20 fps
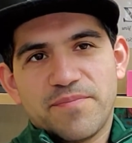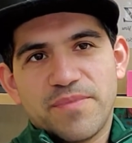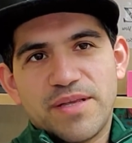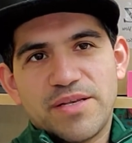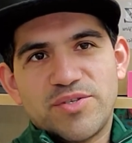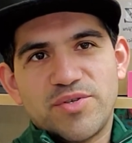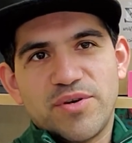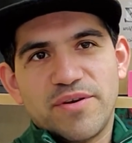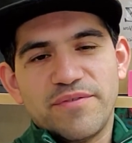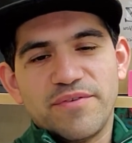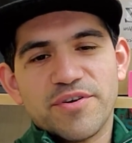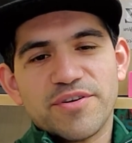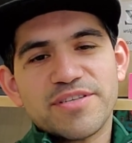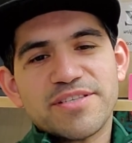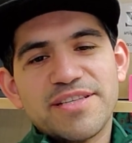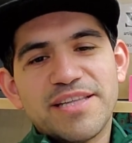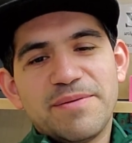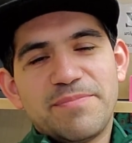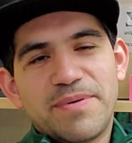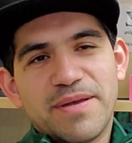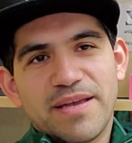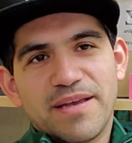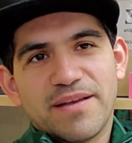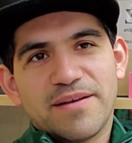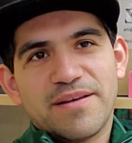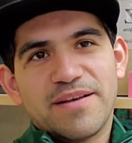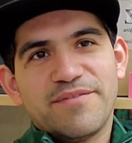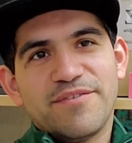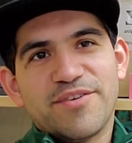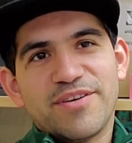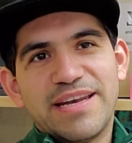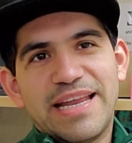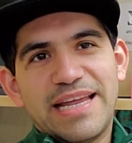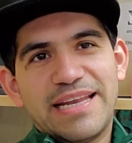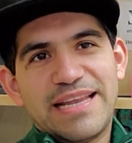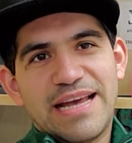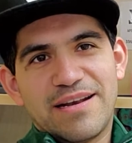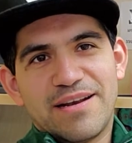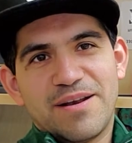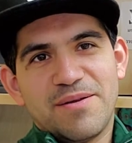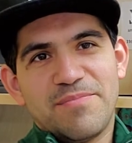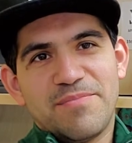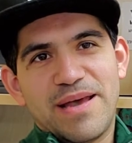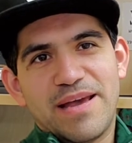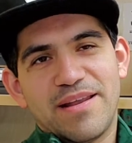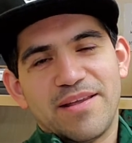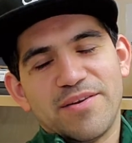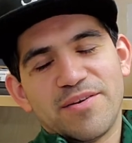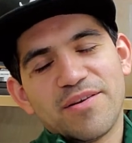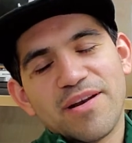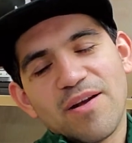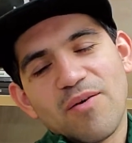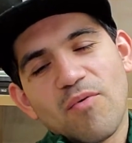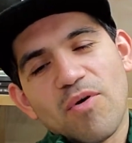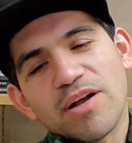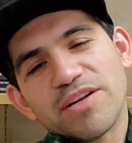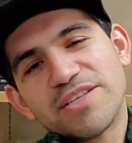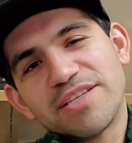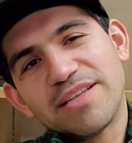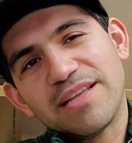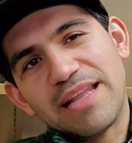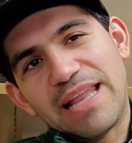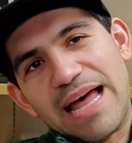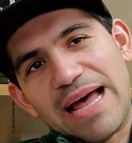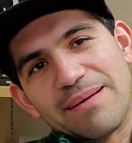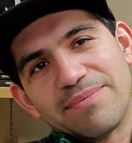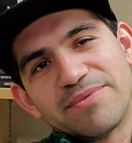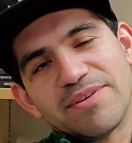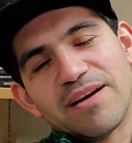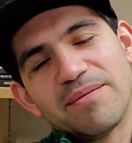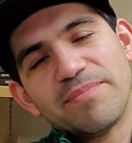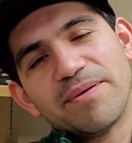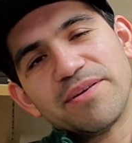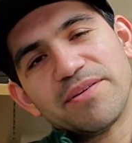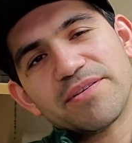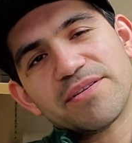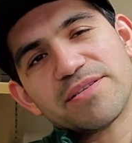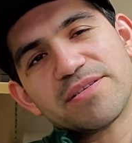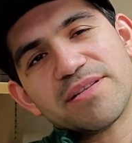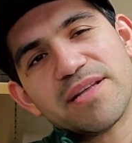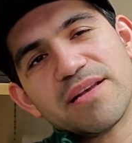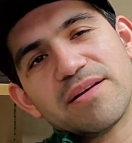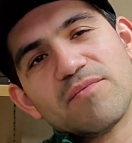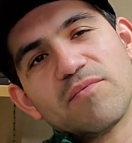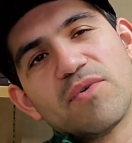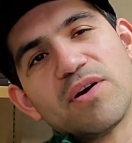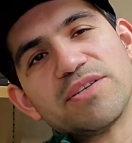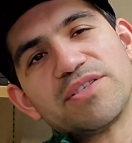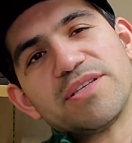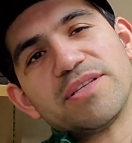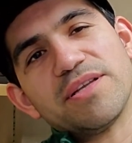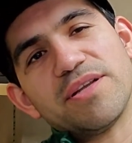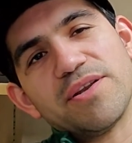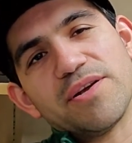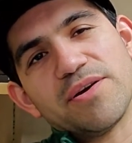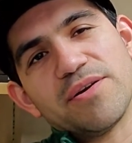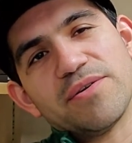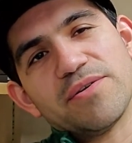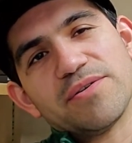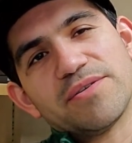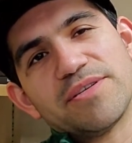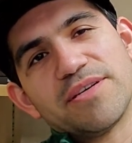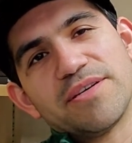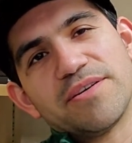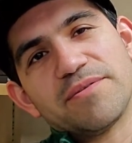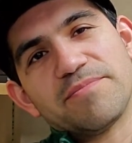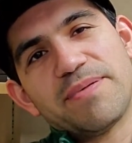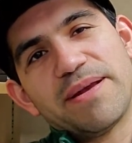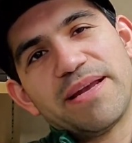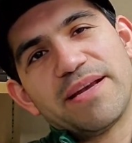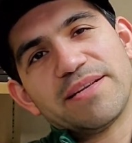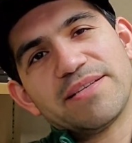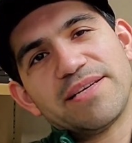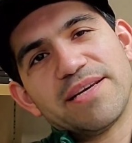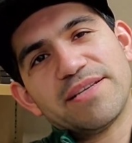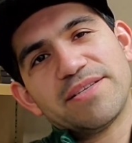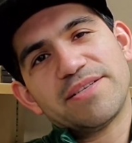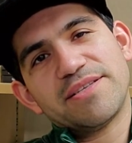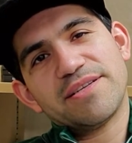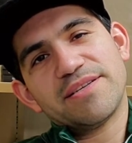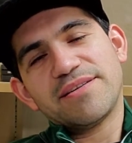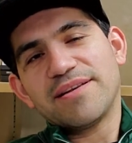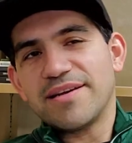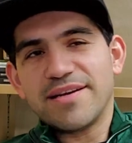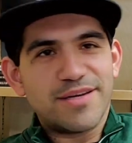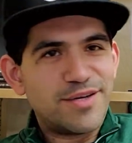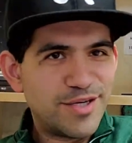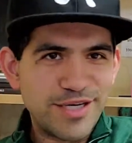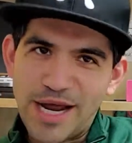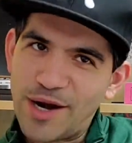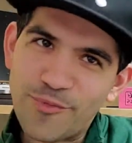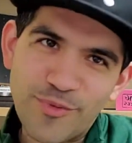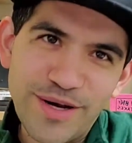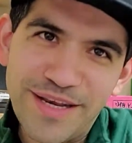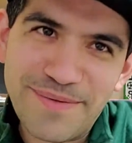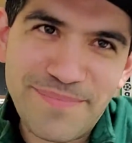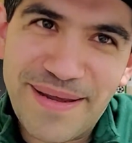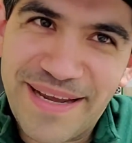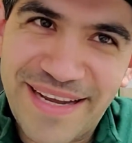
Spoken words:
So if you're sleeping, if you're laying down in a bed and you're like watching the laptop and you're just like watching the notes and you're paying attention, you're not really paying